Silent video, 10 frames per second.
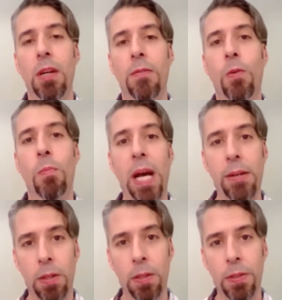for
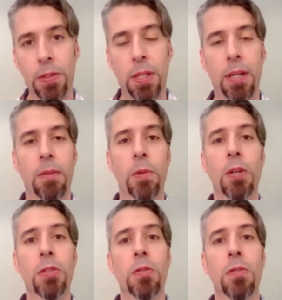metals. We
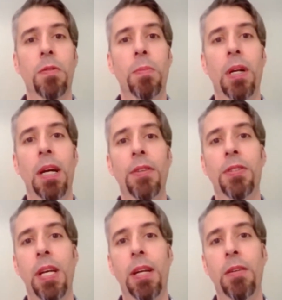also in Vermont have a
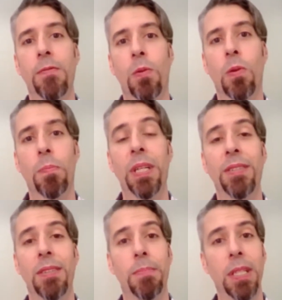standard for
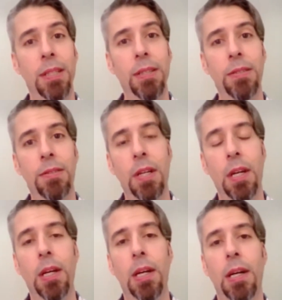PCBs.
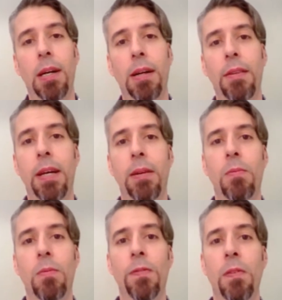
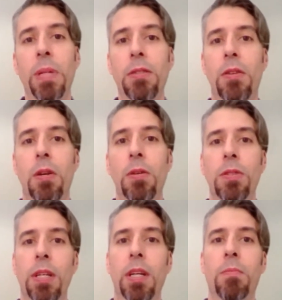Then if it meets
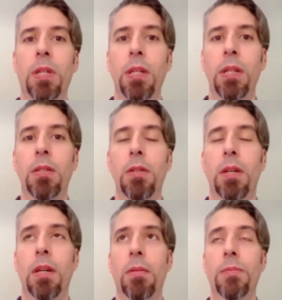those, it can be
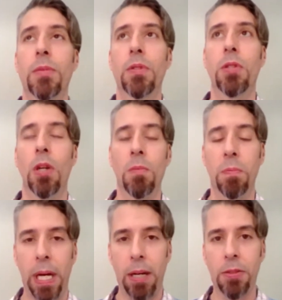
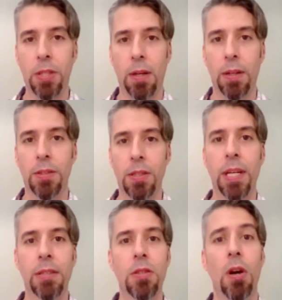termed biosolids, and
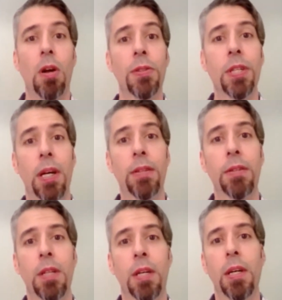that's all
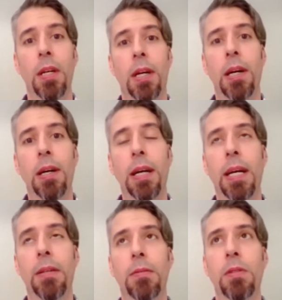done
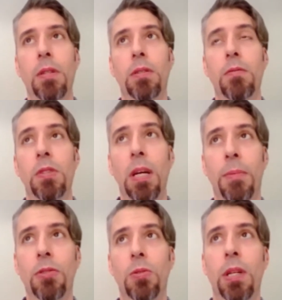and
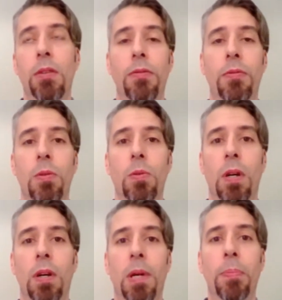demonstrated through
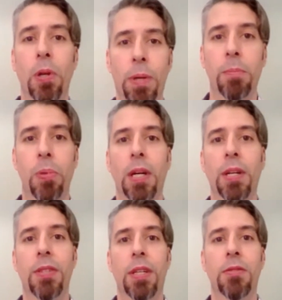a permitting
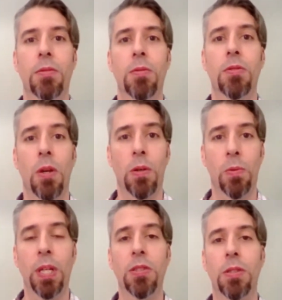process through the solid
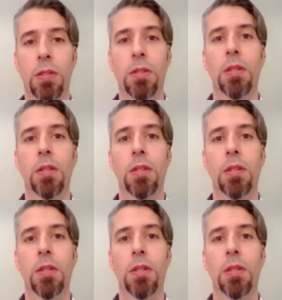waste